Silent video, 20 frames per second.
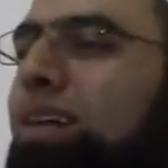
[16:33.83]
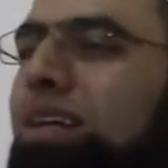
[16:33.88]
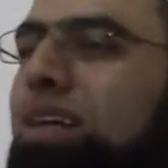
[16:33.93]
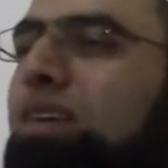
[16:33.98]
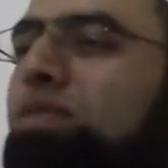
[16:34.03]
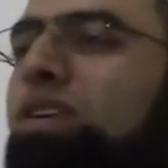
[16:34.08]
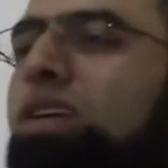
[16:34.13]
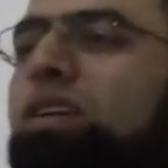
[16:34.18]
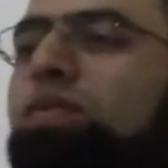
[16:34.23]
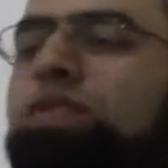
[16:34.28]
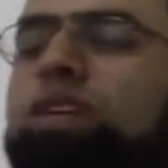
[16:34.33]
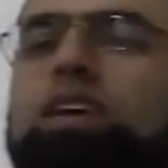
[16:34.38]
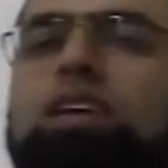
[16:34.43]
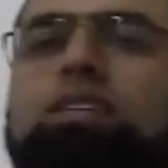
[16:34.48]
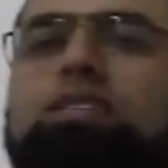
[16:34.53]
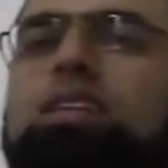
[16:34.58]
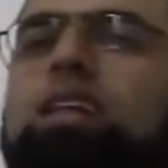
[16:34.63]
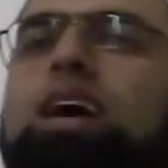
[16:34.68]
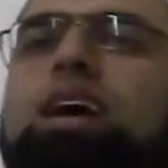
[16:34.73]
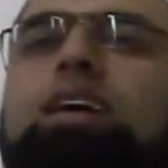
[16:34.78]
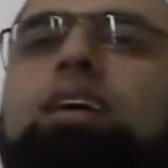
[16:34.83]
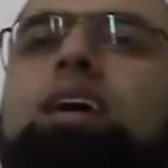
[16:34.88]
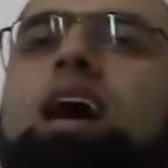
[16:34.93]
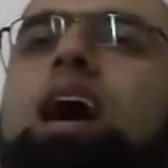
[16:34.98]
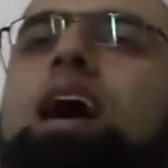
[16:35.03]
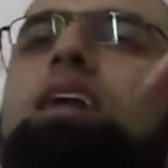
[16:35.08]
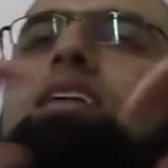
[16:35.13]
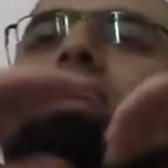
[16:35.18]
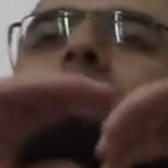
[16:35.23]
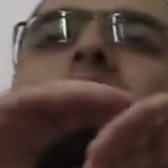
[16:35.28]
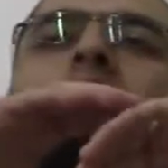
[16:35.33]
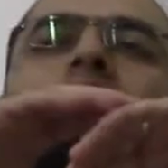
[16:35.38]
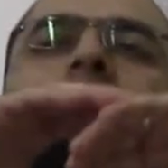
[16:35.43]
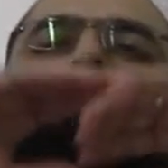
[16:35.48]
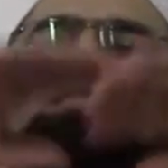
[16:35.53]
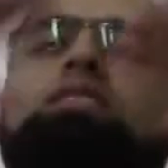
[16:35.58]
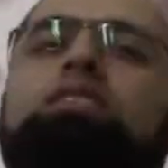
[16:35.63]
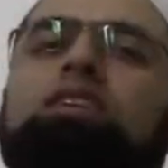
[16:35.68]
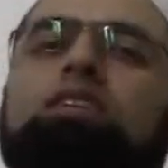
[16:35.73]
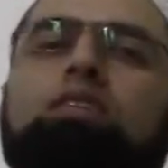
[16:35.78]
even if he's like an
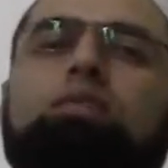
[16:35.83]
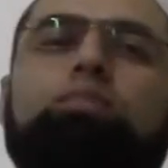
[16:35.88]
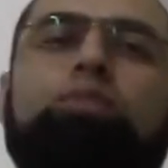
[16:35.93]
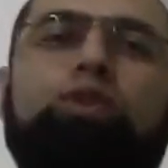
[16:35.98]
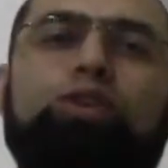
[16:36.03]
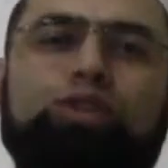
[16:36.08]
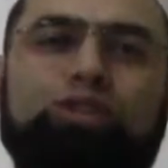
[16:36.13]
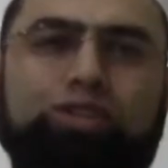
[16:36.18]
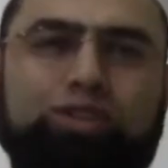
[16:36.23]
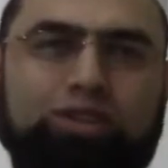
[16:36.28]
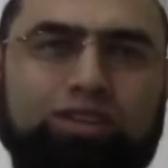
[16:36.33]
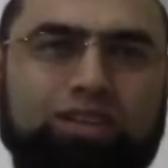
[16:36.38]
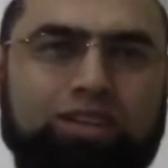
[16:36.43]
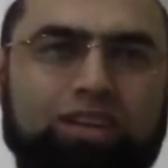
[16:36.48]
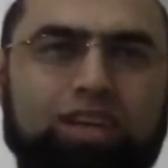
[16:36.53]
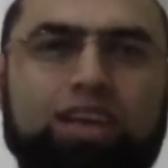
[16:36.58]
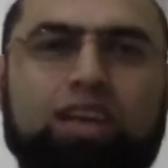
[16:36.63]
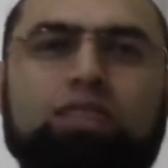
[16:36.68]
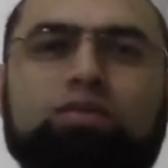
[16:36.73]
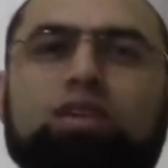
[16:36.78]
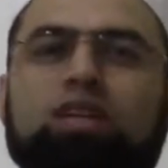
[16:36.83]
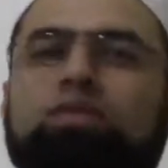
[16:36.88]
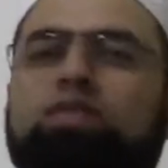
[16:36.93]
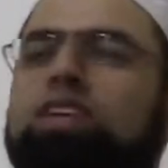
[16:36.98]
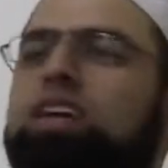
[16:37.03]
ideal person, even if he